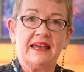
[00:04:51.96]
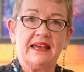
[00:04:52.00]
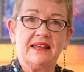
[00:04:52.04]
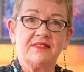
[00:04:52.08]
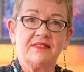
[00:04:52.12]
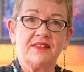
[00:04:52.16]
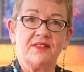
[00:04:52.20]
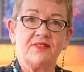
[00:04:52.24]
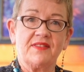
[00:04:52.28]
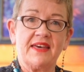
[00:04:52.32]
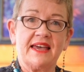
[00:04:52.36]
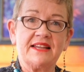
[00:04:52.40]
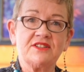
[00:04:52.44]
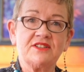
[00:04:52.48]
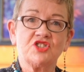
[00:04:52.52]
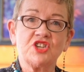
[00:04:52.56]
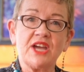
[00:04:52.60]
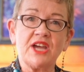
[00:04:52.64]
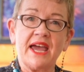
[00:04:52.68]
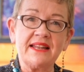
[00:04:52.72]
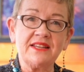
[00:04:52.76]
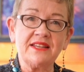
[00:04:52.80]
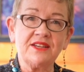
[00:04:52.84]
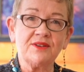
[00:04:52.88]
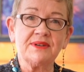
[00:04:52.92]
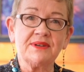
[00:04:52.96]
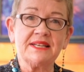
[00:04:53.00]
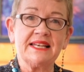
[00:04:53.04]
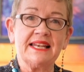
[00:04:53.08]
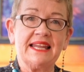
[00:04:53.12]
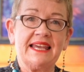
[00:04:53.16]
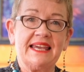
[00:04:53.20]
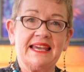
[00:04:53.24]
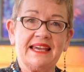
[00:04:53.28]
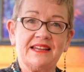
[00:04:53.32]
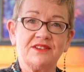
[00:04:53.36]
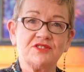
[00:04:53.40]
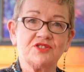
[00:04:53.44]
that they're
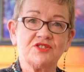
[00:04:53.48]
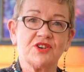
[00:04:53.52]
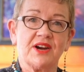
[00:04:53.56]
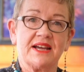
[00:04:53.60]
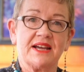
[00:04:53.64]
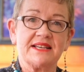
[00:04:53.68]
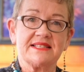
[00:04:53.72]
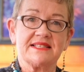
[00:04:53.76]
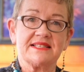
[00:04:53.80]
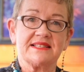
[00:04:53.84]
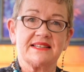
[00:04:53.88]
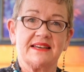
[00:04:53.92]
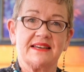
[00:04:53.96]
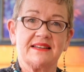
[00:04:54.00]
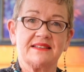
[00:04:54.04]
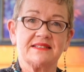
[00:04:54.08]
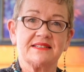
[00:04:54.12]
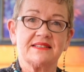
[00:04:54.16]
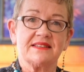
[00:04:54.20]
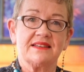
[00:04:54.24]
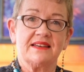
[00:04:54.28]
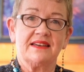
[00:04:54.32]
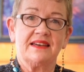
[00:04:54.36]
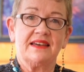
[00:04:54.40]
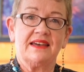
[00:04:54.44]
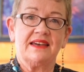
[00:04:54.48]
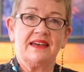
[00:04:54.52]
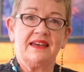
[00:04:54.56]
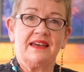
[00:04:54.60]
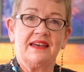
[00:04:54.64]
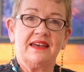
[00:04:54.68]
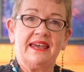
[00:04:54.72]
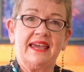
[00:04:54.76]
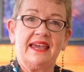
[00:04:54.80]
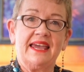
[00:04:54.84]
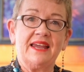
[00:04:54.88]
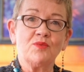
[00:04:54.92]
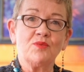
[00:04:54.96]
genuinely interested
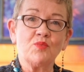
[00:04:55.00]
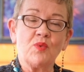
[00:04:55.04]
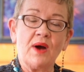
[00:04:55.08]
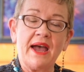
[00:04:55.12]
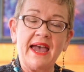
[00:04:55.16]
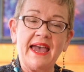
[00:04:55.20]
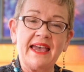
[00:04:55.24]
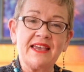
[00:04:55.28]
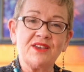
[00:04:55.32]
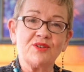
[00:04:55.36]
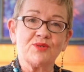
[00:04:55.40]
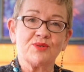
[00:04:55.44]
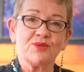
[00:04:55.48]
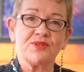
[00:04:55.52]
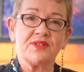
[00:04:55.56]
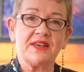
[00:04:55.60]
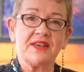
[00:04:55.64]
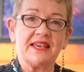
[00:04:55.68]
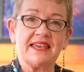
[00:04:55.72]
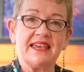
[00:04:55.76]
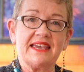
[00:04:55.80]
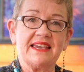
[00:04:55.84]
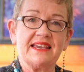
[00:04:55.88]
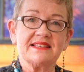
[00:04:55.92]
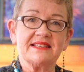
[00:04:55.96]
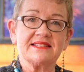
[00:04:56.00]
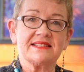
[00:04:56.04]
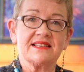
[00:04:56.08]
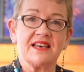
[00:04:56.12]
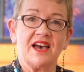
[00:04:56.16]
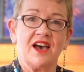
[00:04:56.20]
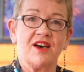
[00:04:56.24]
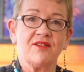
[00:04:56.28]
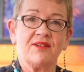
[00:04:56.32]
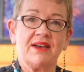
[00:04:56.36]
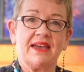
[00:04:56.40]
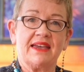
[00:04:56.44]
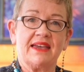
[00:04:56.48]
in where your thinking is
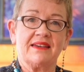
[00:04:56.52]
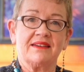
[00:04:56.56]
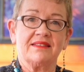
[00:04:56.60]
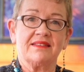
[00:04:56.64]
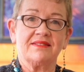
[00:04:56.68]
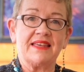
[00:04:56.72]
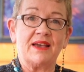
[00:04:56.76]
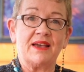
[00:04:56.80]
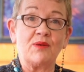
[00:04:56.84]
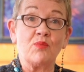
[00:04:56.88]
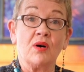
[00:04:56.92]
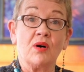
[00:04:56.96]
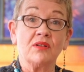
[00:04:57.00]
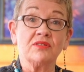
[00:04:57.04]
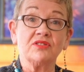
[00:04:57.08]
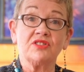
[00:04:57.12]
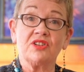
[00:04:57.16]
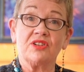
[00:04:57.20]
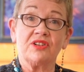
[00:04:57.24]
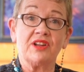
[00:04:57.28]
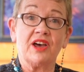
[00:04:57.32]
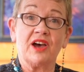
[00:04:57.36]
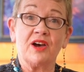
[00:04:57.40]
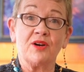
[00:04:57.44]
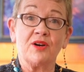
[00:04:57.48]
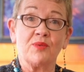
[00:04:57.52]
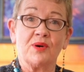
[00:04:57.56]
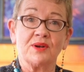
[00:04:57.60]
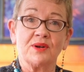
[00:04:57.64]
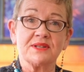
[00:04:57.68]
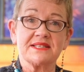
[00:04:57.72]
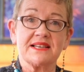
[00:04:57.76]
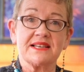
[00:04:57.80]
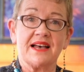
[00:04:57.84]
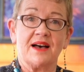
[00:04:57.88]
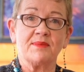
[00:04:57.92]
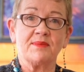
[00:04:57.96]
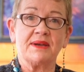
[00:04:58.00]
going. They want to know
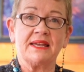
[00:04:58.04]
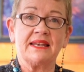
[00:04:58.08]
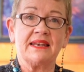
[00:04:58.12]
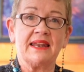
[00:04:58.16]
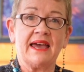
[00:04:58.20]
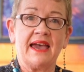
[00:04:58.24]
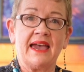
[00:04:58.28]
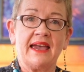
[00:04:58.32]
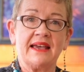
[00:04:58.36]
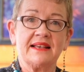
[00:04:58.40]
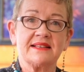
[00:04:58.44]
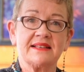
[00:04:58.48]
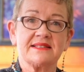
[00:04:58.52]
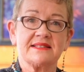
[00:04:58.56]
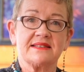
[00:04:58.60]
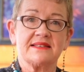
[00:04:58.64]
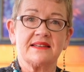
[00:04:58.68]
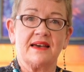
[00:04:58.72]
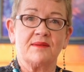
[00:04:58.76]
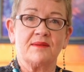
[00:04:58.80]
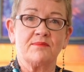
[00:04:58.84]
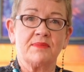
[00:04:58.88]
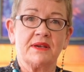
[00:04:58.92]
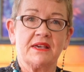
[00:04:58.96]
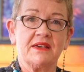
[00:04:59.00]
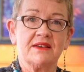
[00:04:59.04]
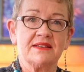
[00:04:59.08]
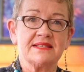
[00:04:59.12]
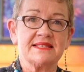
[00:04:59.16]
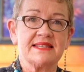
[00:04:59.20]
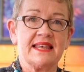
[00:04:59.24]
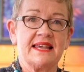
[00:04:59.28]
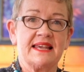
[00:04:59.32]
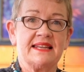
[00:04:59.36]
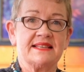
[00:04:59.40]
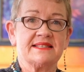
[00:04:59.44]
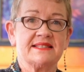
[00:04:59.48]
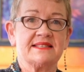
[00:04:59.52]
what's coming next. And because
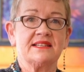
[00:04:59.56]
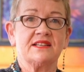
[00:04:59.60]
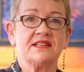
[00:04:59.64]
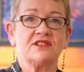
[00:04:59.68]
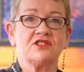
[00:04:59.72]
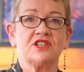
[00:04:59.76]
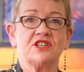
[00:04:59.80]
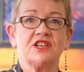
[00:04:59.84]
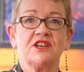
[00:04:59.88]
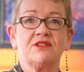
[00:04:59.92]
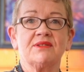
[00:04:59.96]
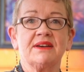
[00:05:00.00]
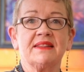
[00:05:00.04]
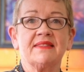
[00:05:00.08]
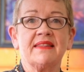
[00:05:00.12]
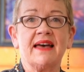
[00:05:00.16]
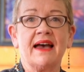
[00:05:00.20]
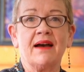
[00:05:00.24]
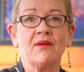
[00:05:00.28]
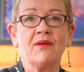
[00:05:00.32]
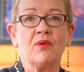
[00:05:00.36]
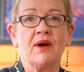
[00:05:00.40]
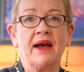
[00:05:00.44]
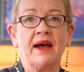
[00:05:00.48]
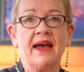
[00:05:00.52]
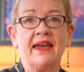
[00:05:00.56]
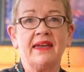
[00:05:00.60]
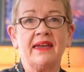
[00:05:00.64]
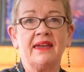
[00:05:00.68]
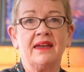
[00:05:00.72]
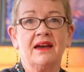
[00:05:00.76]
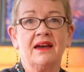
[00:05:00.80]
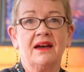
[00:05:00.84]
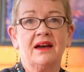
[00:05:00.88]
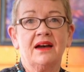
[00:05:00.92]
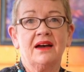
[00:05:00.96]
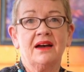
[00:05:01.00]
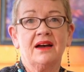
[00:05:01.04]
they're listening to you in that way,
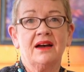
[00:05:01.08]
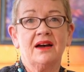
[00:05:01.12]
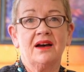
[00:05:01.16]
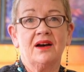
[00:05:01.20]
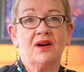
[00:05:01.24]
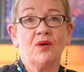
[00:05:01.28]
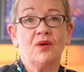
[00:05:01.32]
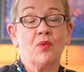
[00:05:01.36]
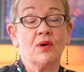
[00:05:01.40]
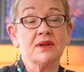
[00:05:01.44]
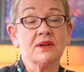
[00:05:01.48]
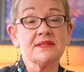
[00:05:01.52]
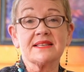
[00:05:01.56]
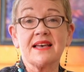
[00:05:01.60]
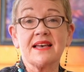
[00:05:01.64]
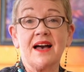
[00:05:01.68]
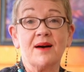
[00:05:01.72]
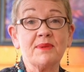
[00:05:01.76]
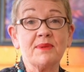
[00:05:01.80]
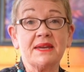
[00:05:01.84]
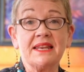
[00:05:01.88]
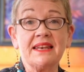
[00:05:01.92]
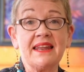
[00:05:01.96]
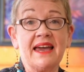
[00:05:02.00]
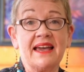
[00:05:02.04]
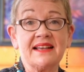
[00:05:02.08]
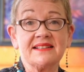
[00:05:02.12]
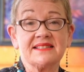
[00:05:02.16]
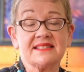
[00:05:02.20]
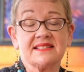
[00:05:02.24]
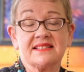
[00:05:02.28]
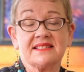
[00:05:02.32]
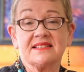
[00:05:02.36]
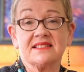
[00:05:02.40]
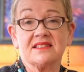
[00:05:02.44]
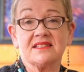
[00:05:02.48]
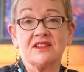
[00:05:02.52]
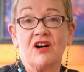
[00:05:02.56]
what's coming
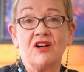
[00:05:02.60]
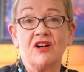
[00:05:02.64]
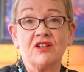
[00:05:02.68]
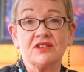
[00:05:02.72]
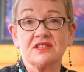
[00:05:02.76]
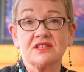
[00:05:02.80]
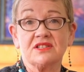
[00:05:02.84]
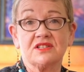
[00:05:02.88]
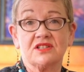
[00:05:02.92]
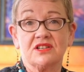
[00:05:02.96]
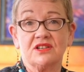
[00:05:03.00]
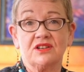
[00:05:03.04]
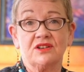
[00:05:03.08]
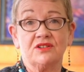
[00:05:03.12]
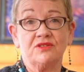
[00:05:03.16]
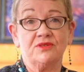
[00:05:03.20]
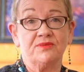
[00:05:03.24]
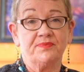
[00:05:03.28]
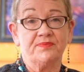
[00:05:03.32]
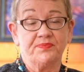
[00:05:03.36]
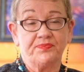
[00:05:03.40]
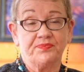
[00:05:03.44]
next starts to